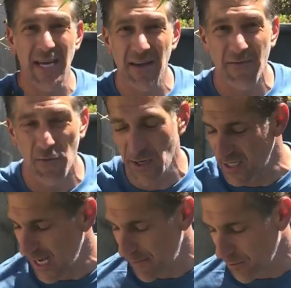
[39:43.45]
If, for
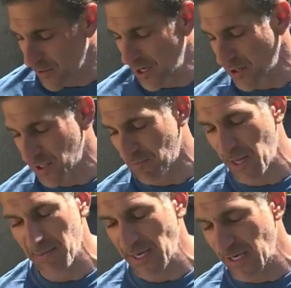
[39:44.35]
example, we notice the
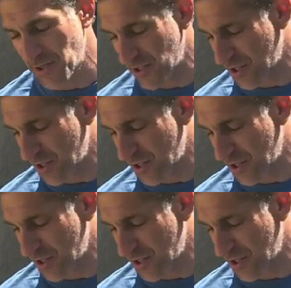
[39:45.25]
plant begin to